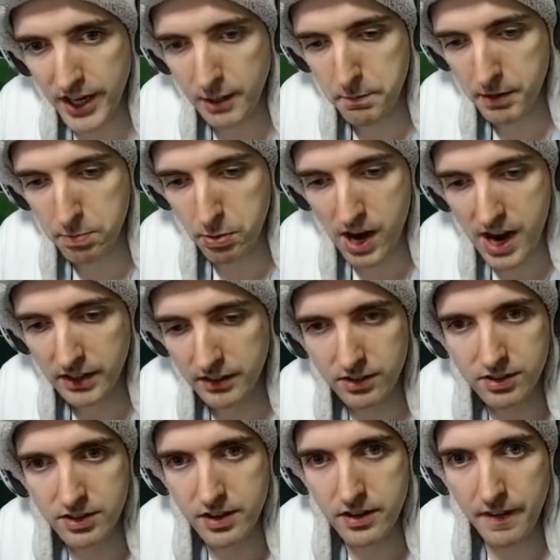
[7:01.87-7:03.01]
a bit of
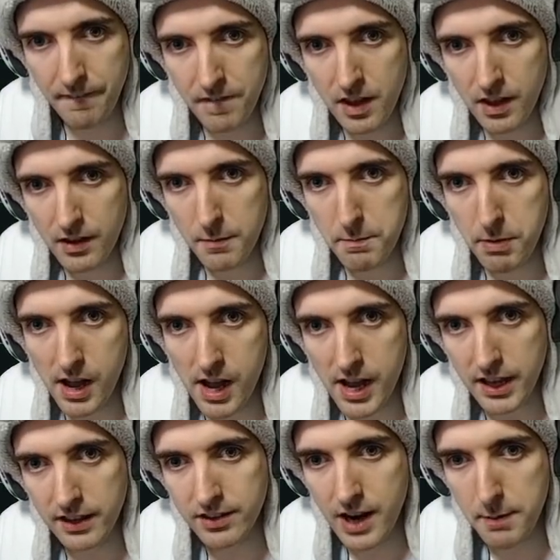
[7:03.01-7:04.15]
practice,
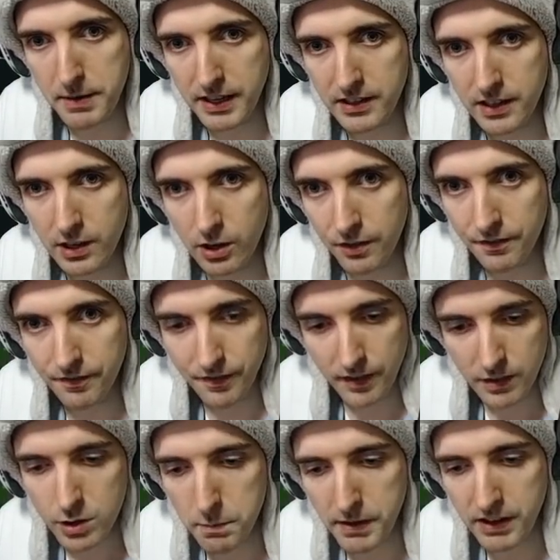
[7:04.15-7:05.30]
but it's not a big deal.
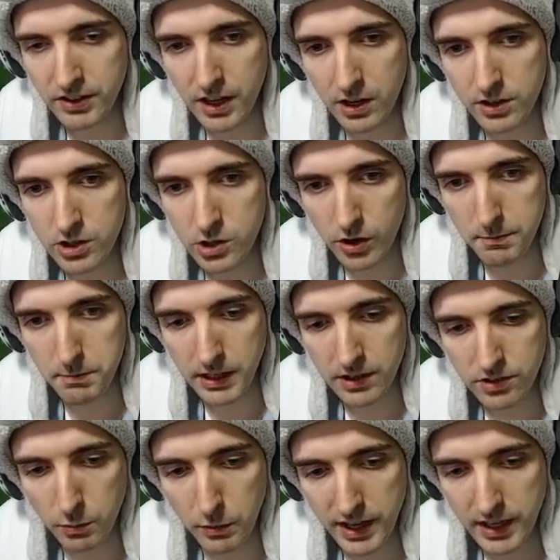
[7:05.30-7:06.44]
Don't be scared to do it
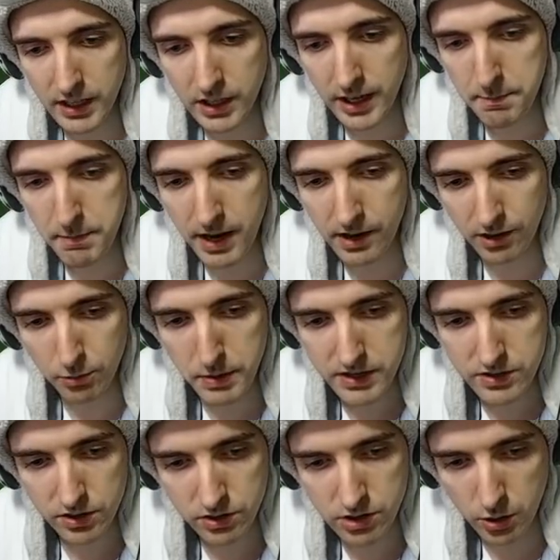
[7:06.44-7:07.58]
because the way that you get better is by
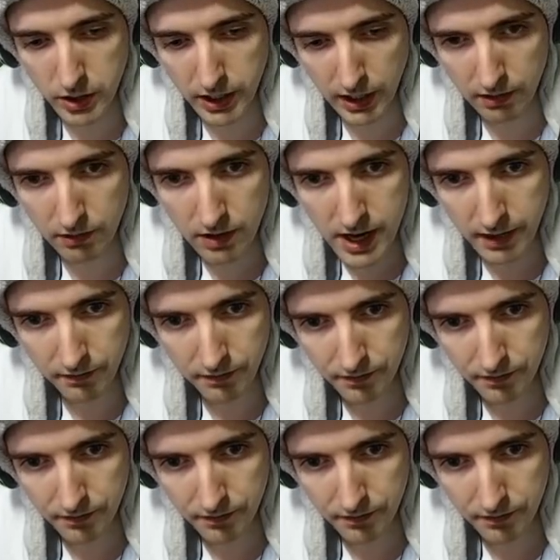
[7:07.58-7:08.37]
just doing it, right?